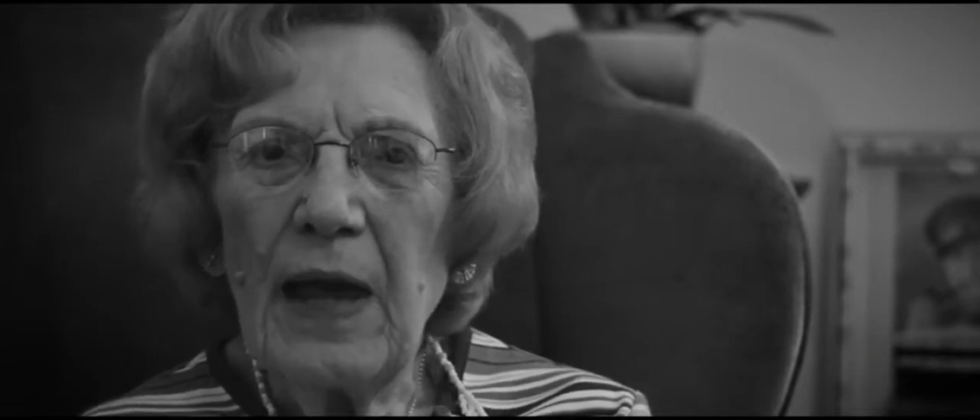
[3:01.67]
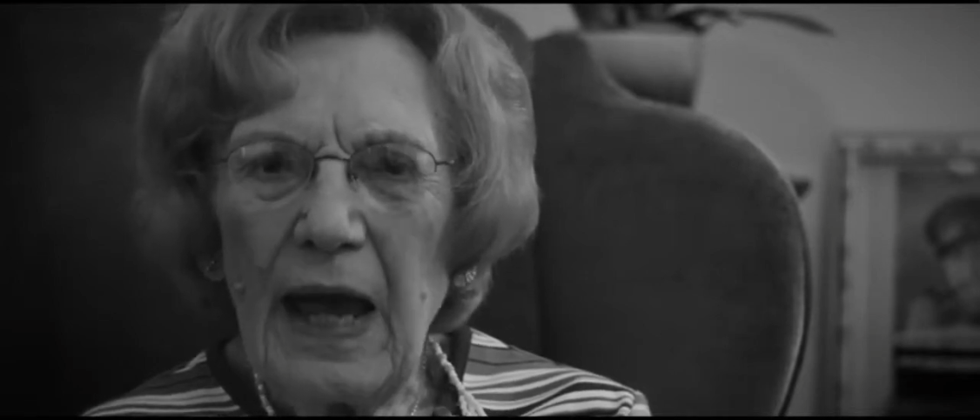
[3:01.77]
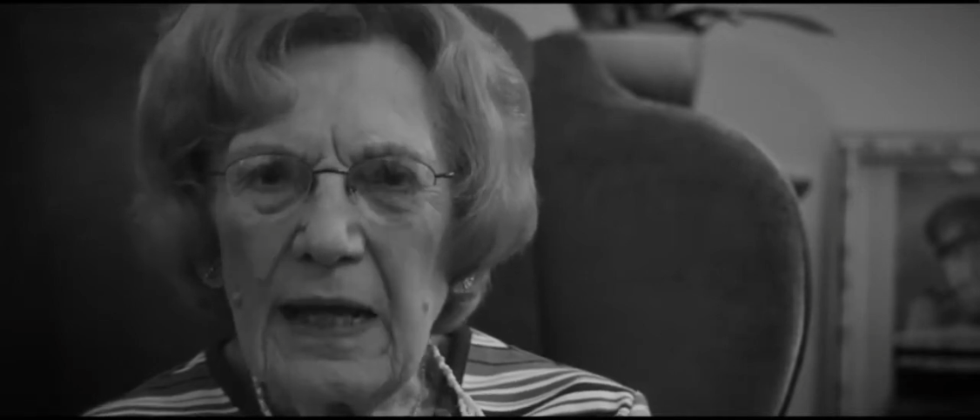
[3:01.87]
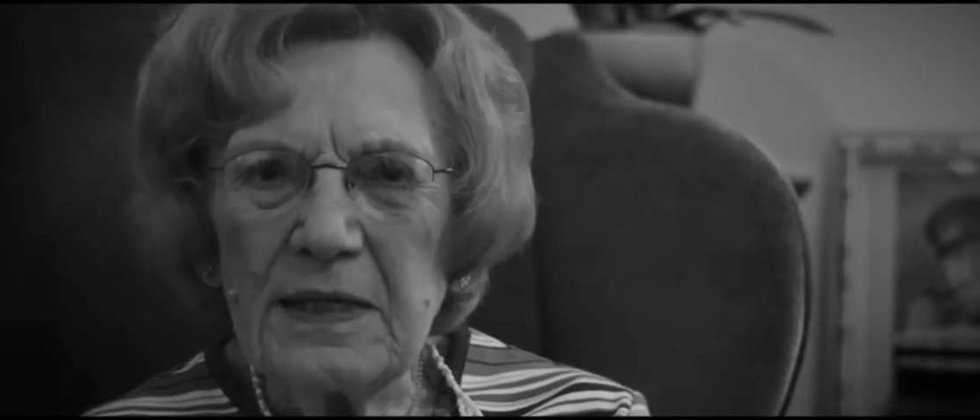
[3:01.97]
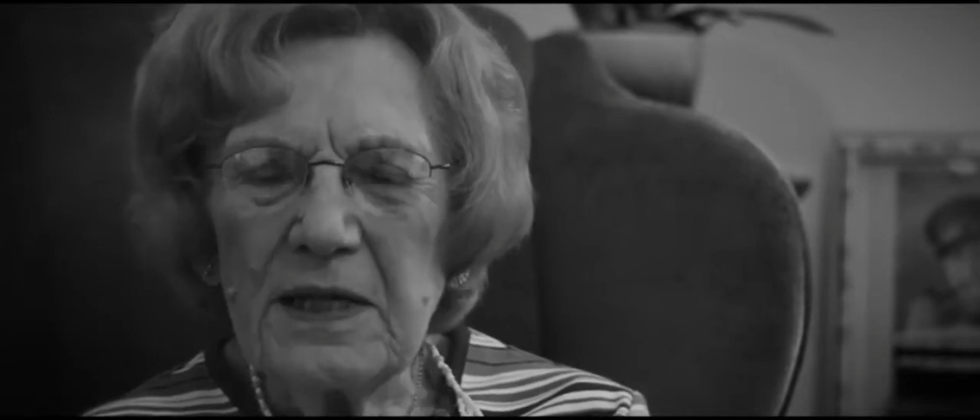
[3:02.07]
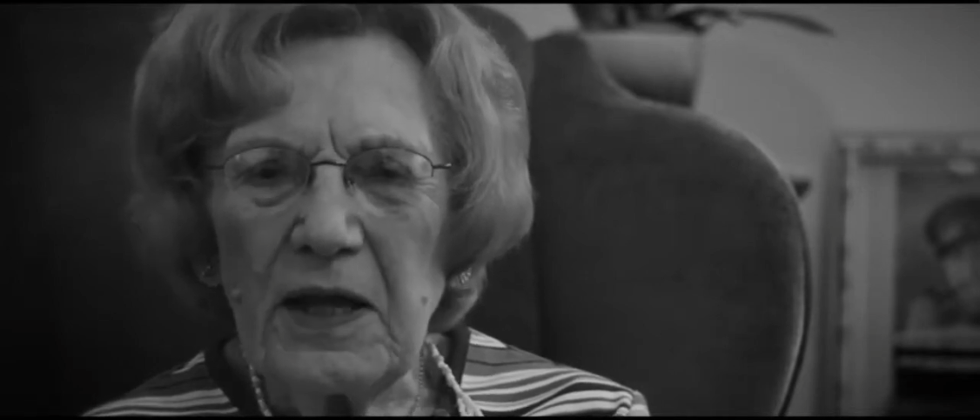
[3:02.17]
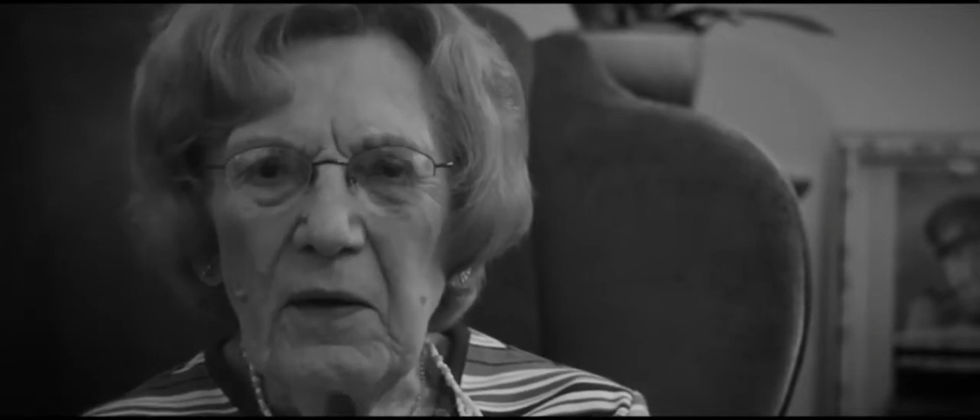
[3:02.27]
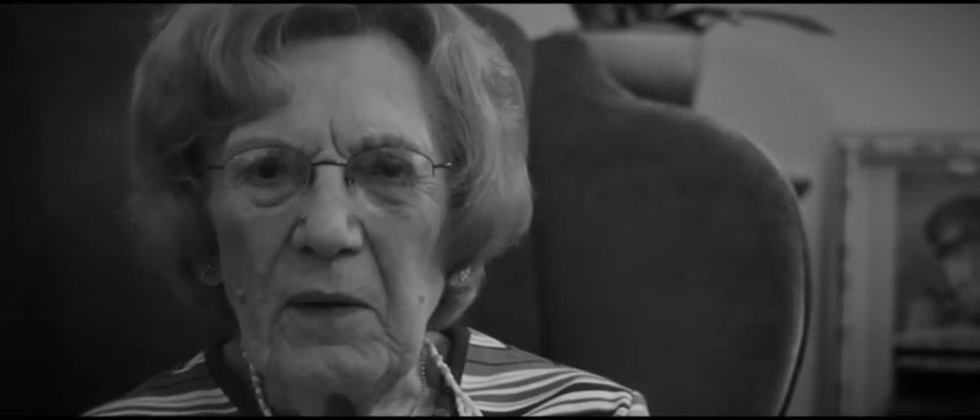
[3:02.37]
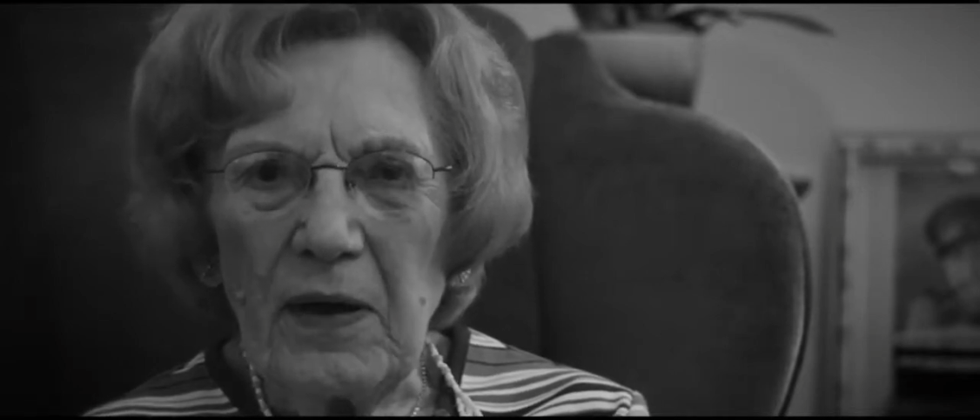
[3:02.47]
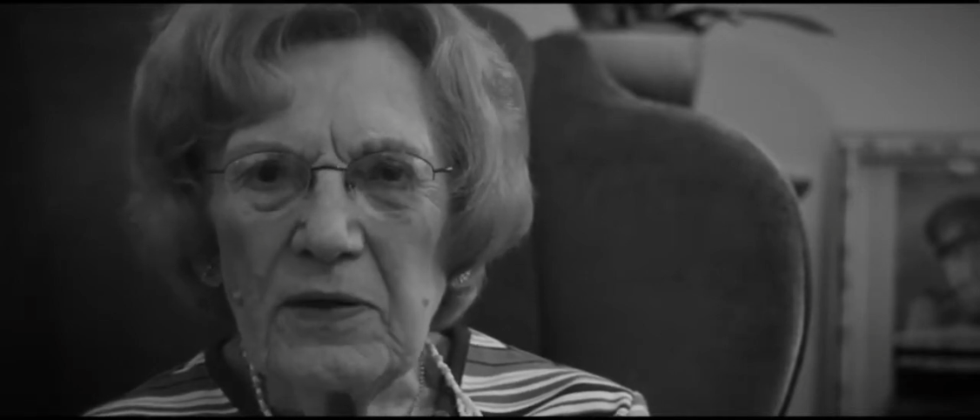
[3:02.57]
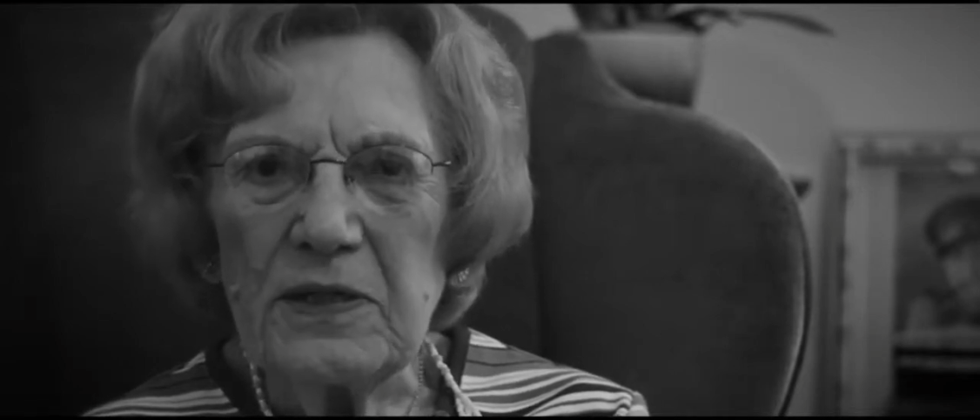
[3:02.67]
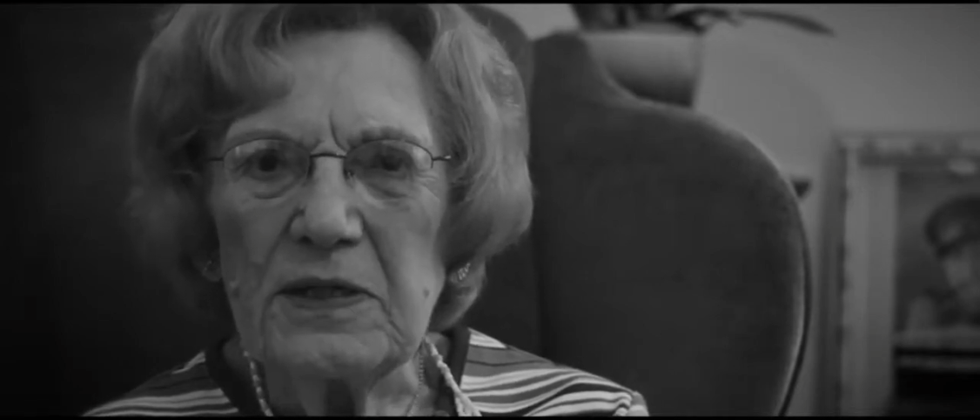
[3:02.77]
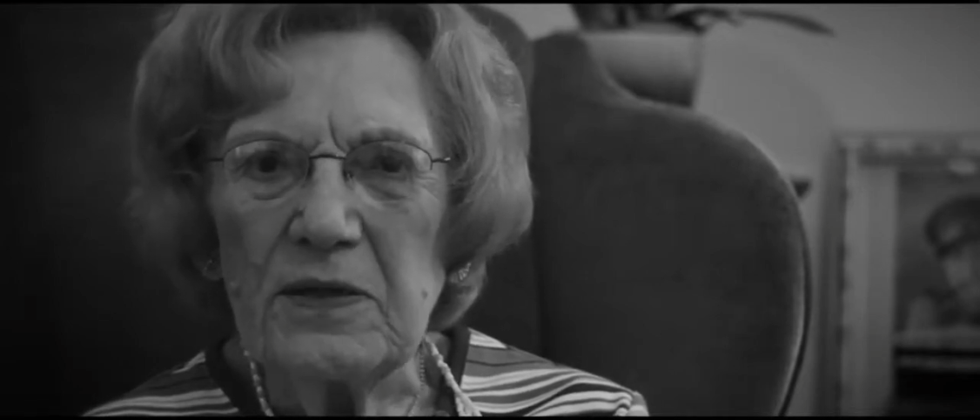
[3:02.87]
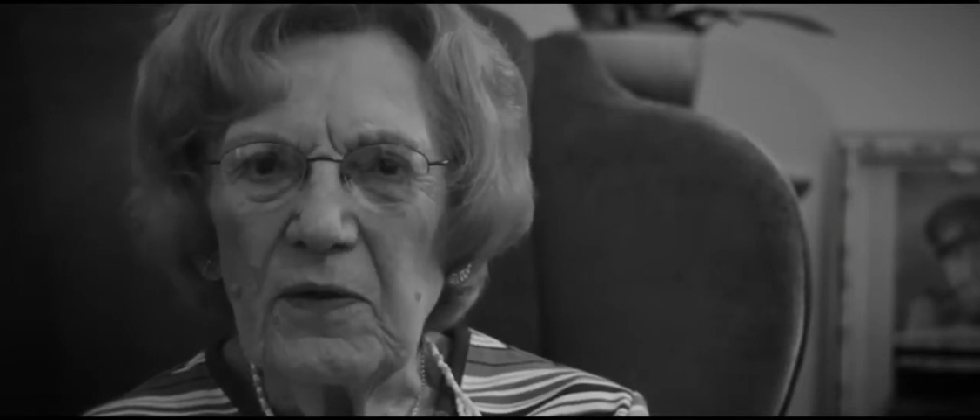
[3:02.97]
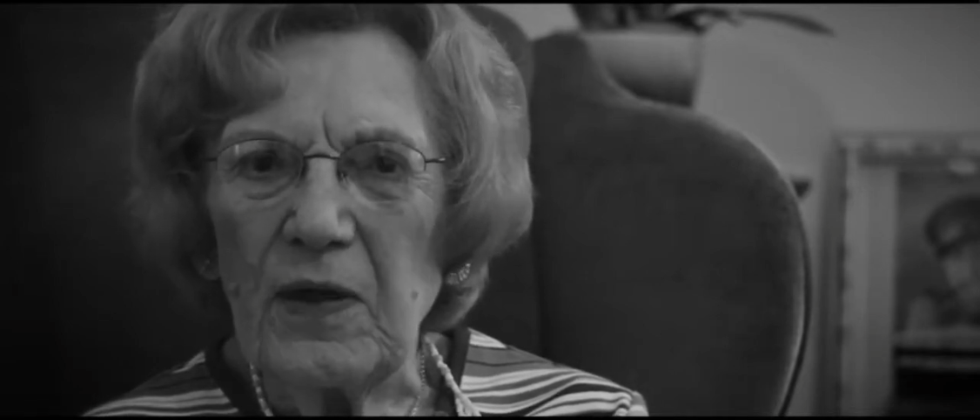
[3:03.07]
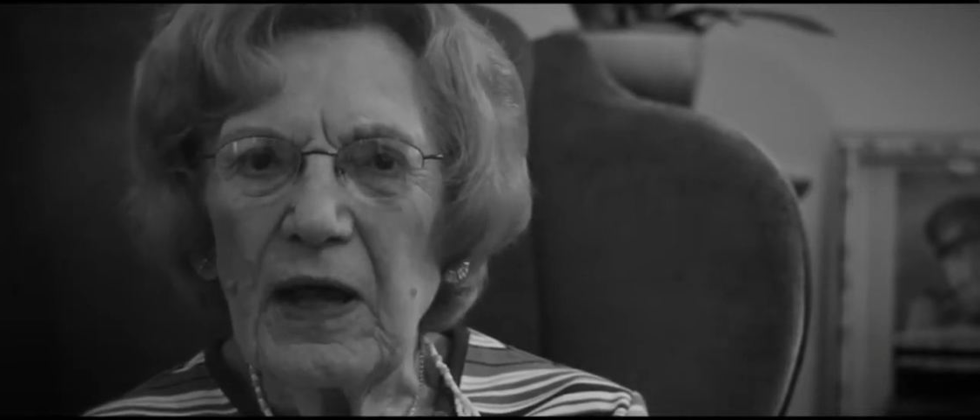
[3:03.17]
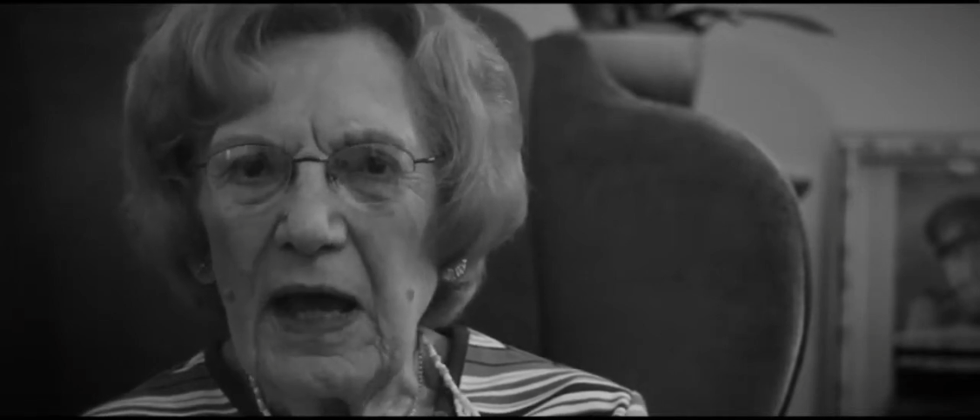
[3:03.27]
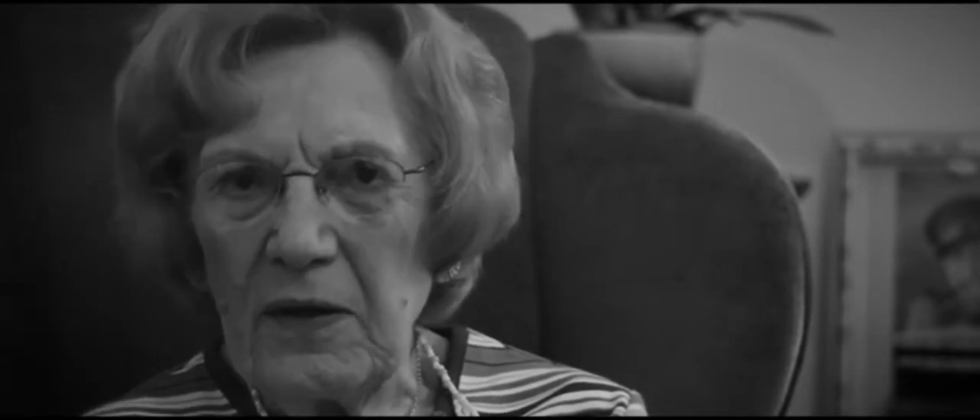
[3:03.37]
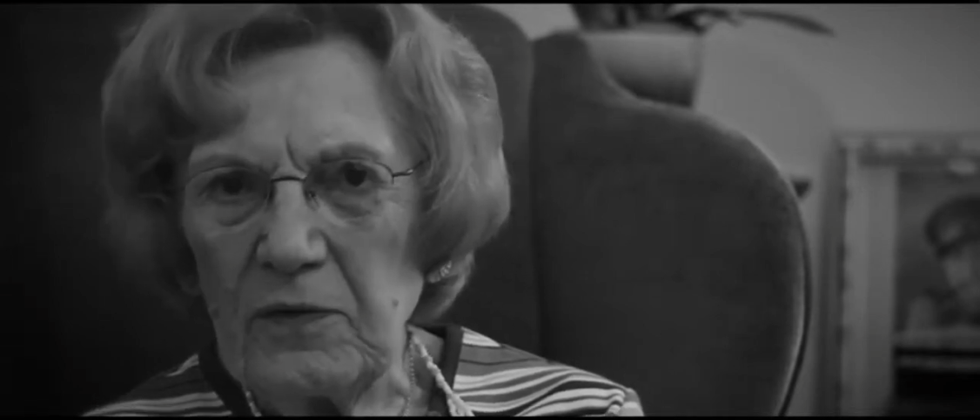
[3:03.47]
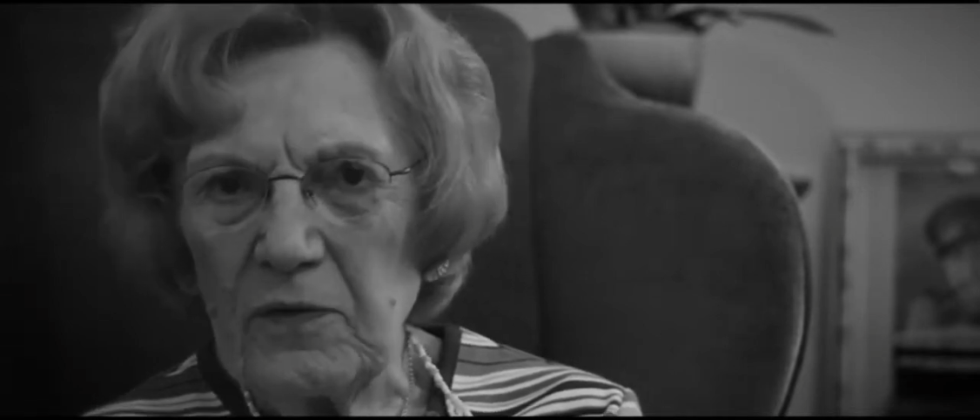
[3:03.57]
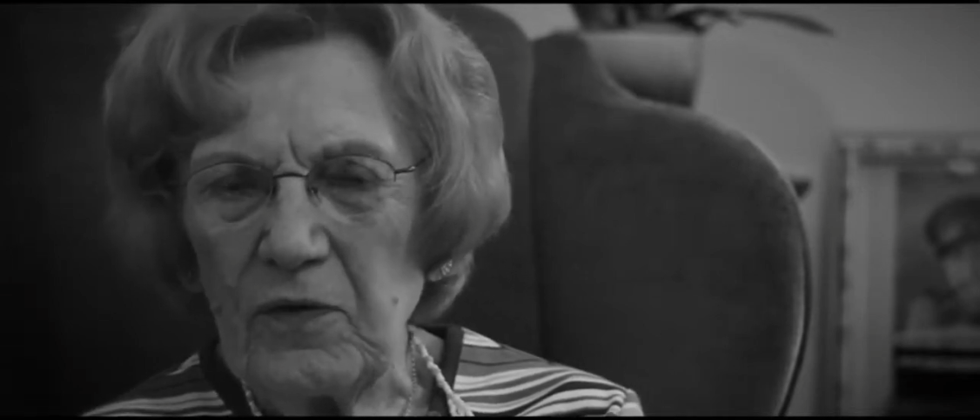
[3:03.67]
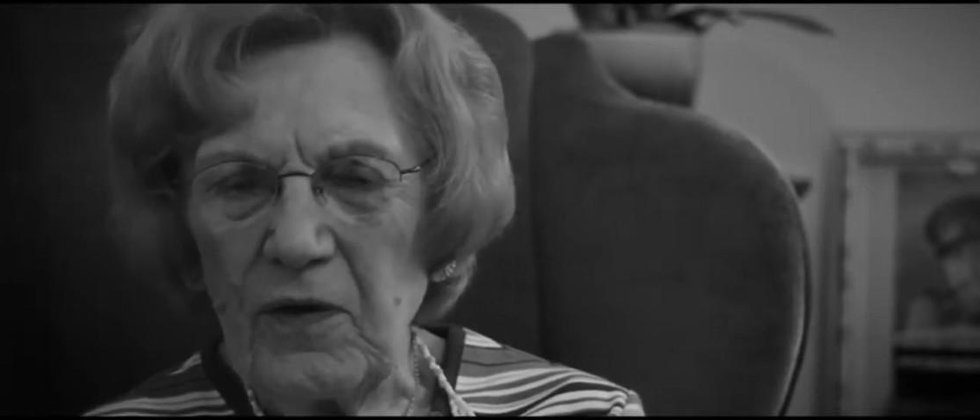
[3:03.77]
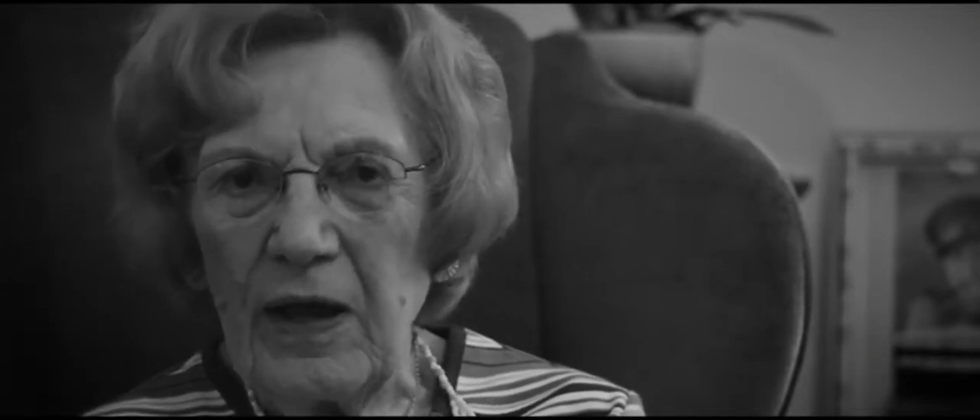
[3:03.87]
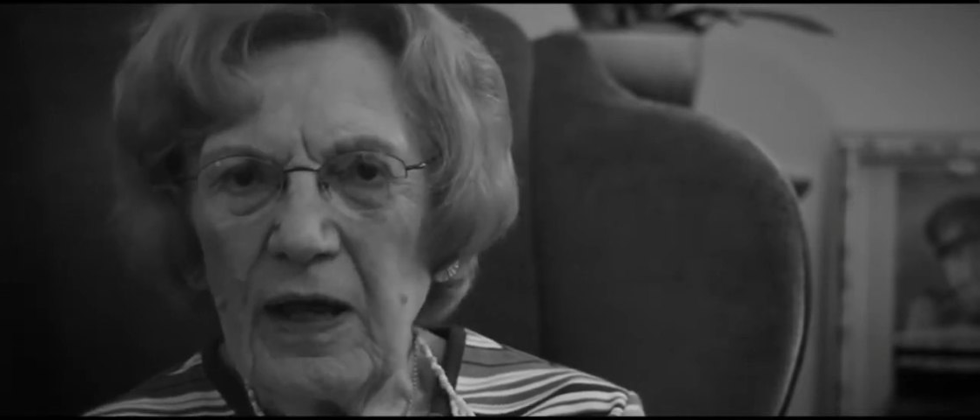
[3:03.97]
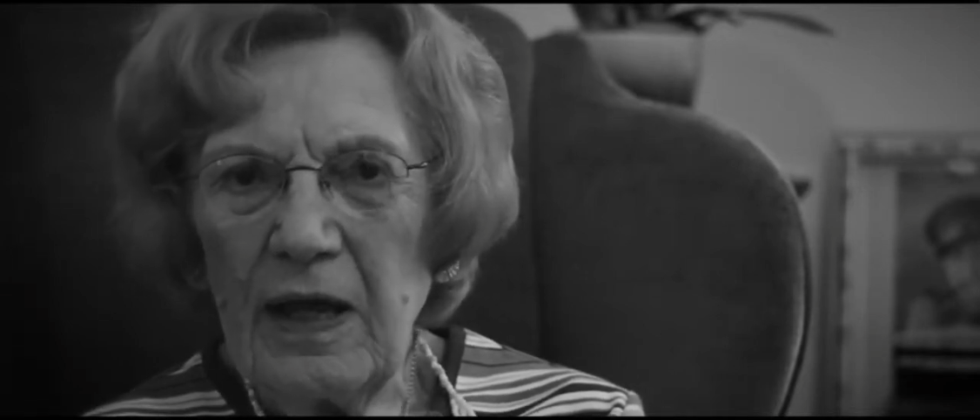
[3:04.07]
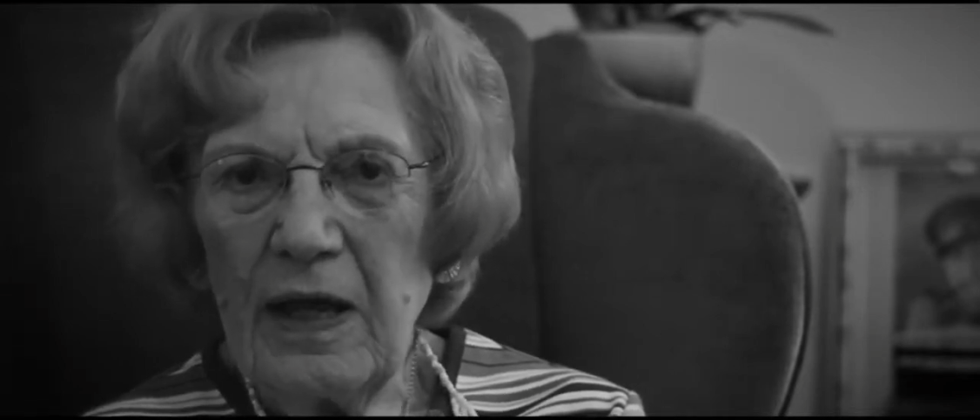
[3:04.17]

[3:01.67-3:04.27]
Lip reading: had to go out into the country